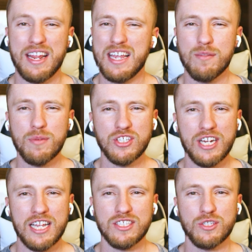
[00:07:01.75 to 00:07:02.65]
and give them a
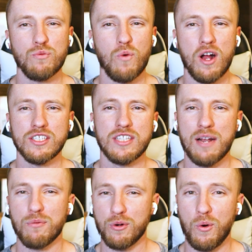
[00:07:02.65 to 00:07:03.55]
chance to watch
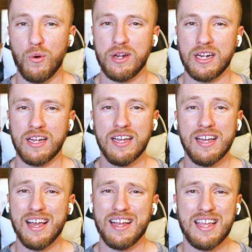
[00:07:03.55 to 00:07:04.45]
that recording
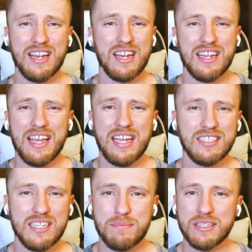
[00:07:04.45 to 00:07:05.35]
again in
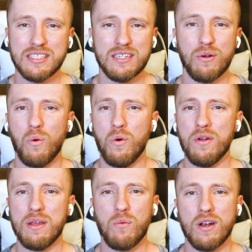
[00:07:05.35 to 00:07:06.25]
case they missed it
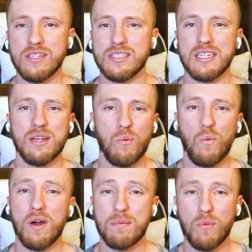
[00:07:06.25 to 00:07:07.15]
or they want to see it
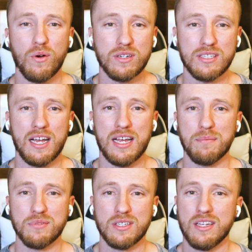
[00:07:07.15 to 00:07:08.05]
one more
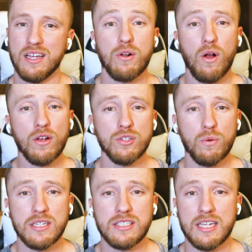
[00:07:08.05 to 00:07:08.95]
times. And you'll also
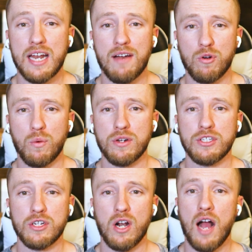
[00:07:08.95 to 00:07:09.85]
want to send everyone
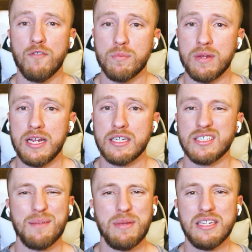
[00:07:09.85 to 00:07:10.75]
to your offer
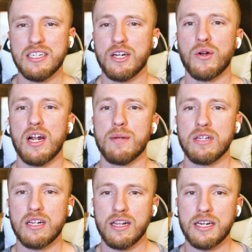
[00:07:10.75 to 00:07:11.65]
page that makes it
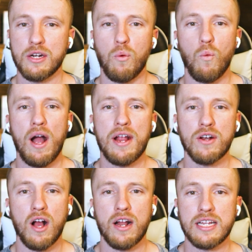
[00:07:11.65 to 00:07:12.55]
incredibly clear why
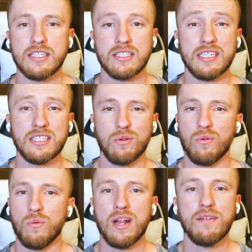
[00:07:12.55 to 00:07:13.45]
your audience needs
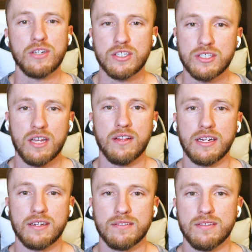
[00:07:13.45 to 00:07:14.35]
whatever you're
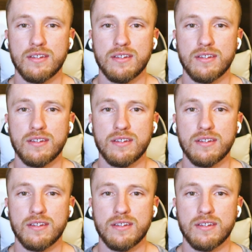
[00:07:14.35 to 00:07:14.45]
selling.